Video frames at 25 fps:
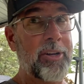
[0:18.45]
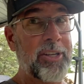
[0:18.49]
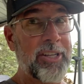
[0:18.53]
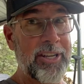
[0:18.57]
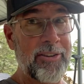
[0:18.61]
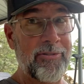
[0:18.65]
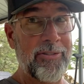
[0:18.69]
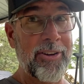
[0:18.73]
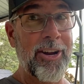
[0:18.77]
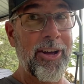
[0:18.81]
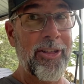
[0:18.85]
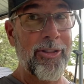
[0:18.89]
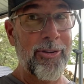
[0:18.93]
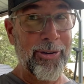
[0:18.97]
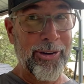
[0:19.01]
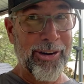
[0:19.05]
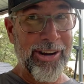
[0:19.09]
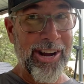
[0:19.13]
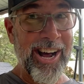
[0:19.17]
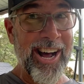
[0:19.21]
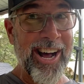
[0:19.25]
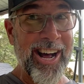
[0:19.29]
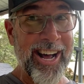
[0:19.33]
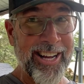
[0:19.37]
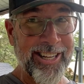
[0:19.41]
even other
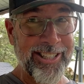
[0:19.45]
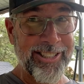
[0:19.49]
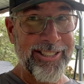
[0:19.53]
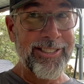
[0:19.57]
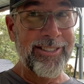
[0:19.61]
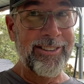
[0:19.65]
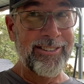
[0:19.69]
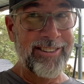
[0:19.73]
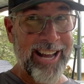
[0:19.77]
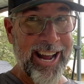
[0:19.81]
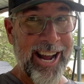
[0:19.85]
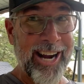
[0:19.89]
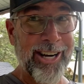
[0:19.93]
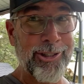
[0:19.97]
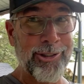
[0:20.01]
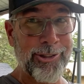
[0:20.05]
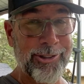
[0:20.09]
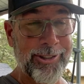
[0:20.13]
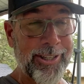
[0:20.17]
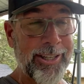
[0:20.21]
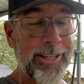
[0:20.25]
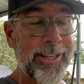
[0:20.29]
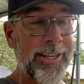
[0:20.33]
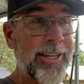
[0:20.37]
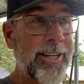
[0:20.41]
guides,
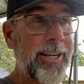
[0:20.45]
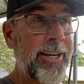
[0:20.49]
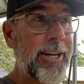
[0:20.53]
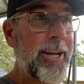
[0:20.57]
actually.